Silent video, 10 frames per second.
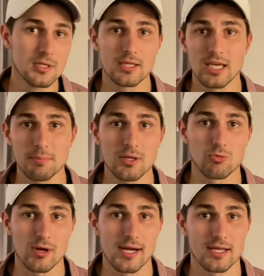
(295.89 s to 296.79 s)
Keeping it
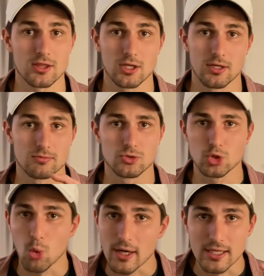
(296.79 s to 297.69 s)
right at the
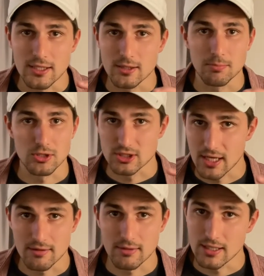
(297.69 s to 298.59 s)

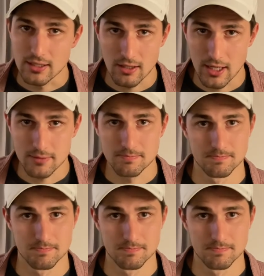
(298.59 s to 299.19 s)
20% incline